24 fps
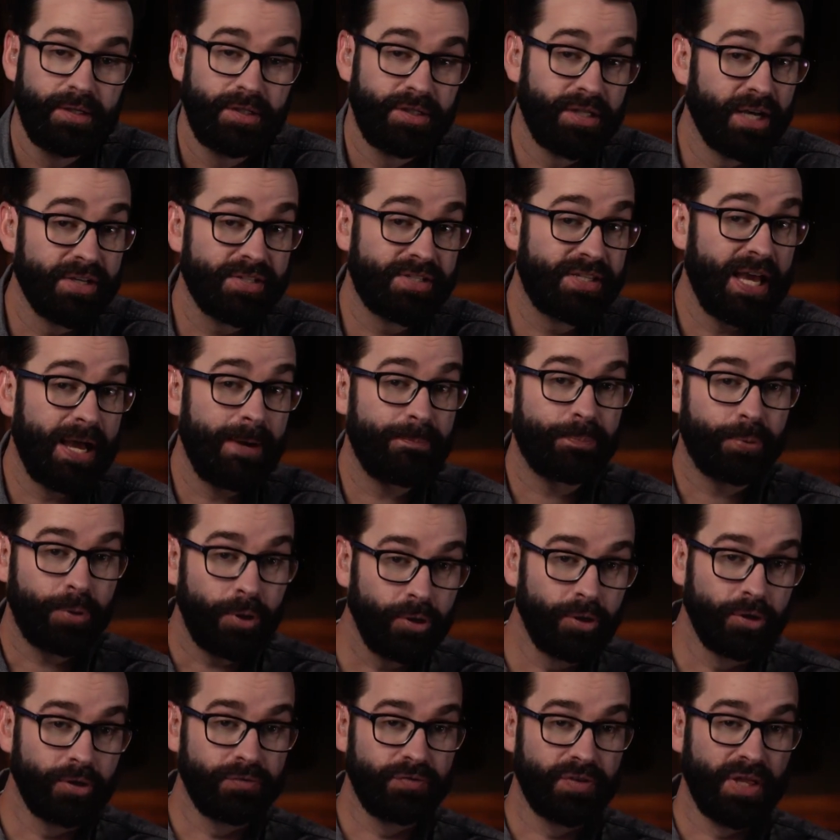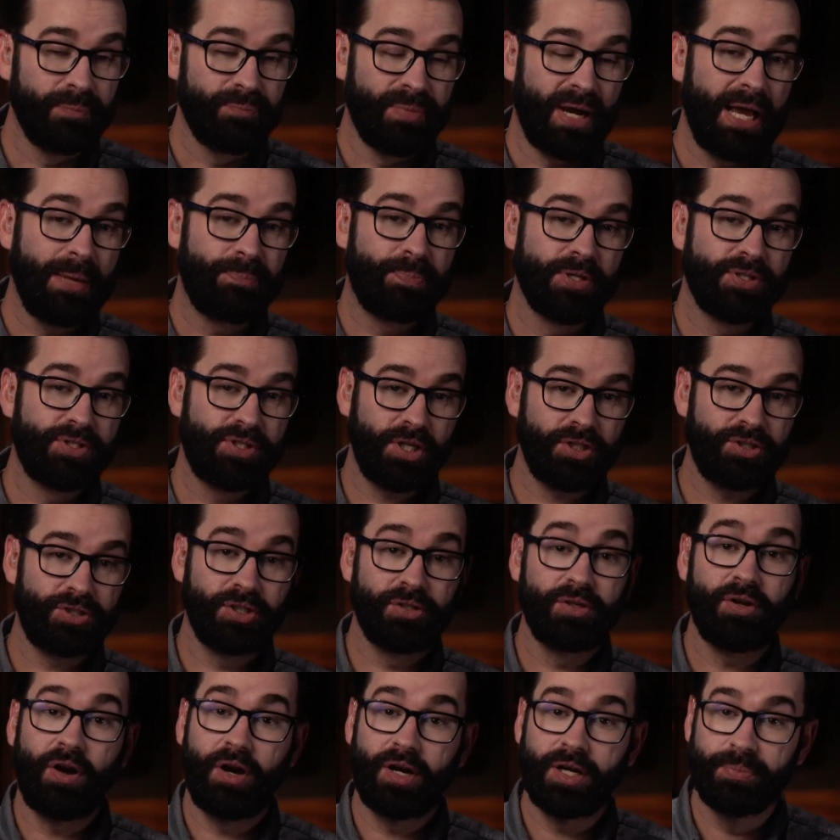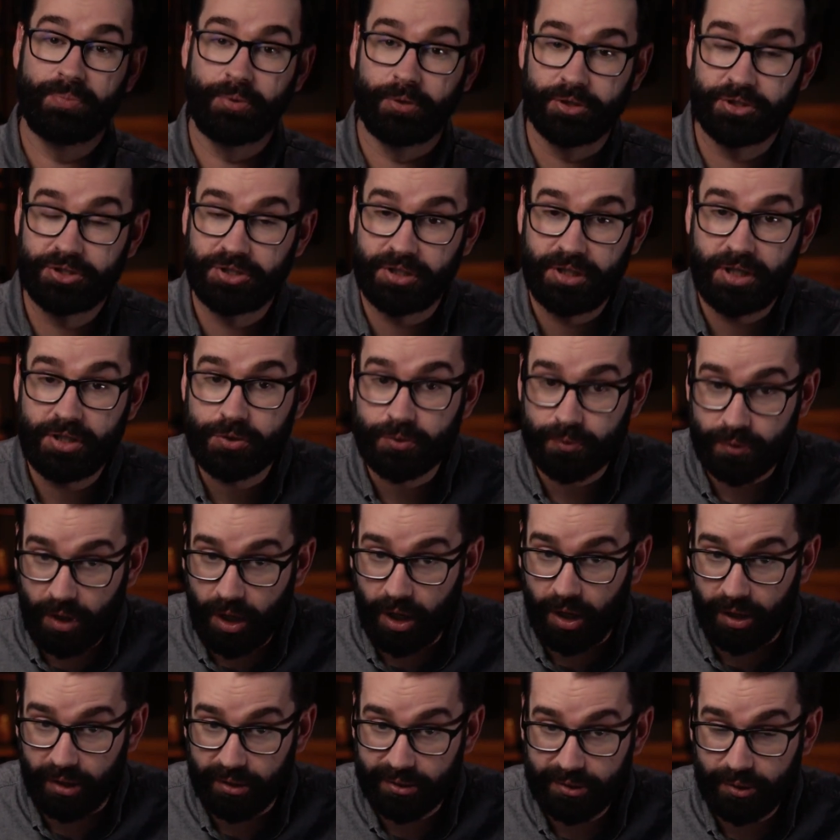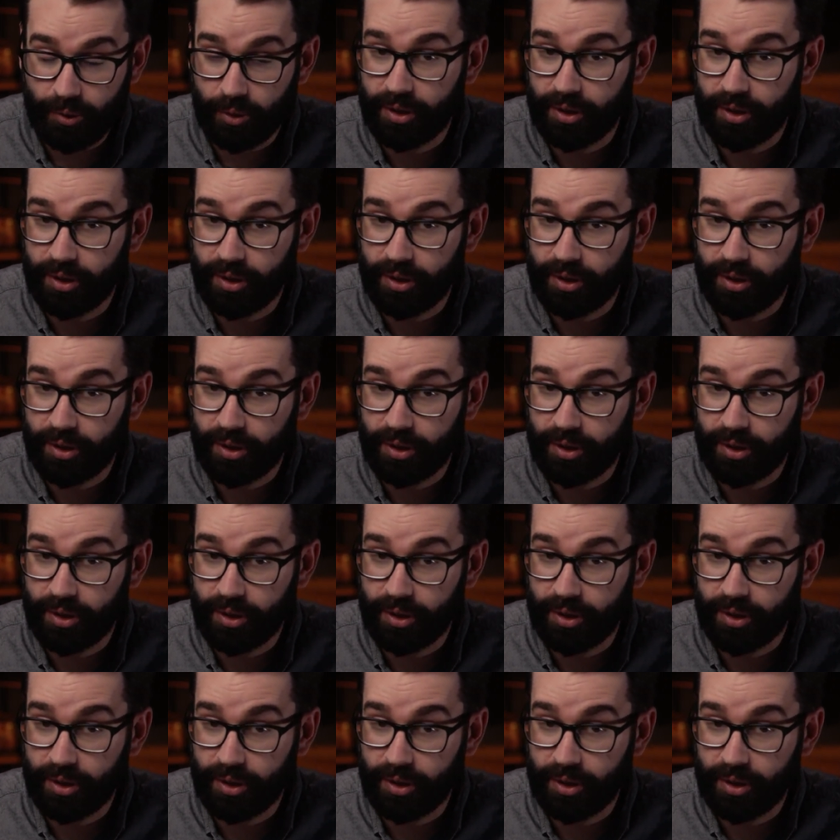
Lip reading: Does that prove that my position on abortion is wrong